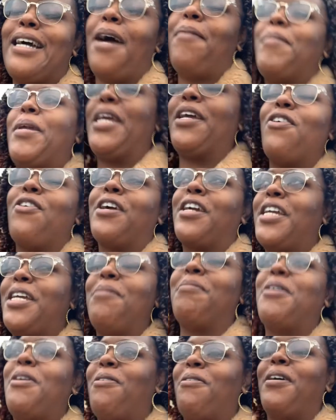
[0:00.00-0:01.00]
I mean, or
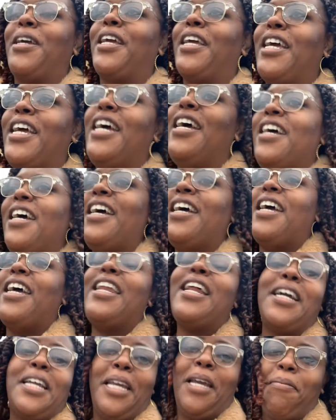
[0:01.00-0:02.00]
keep going.
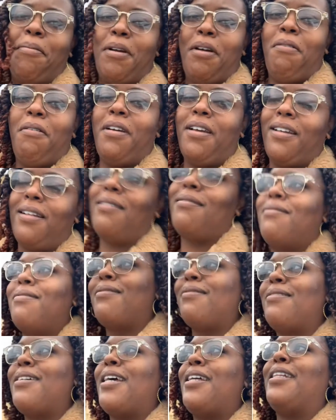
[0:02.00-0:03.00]
And I kept going,
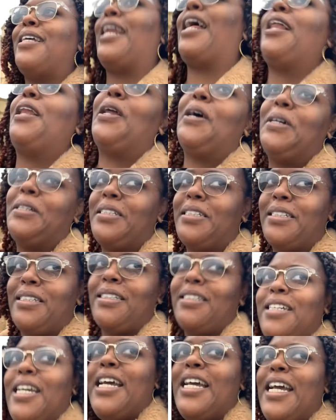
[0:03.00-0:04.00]
and then I lost it
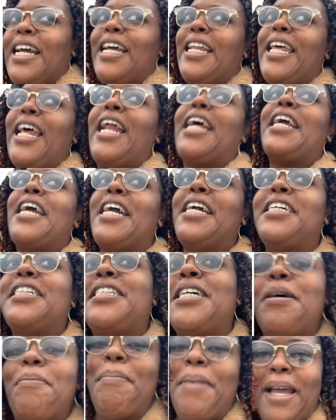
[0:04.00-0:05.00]
and then I gained
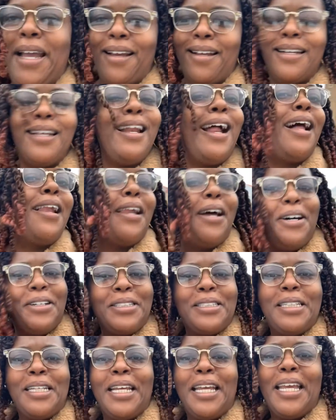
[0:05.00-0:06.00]
some back, and then I
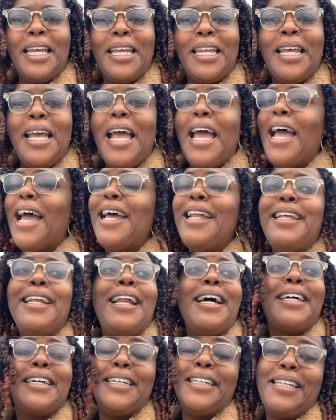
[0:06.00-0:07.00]
lost it again, and then
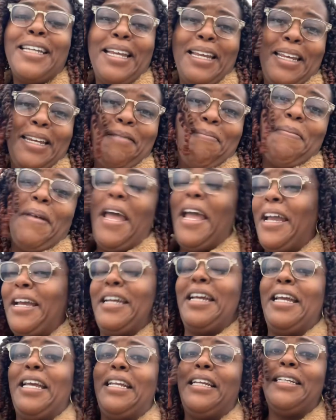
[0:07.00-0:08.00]
I couldn't get it back,
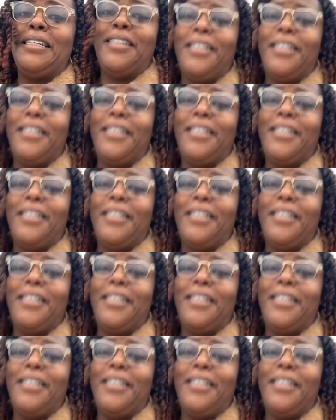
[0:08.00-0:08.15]
and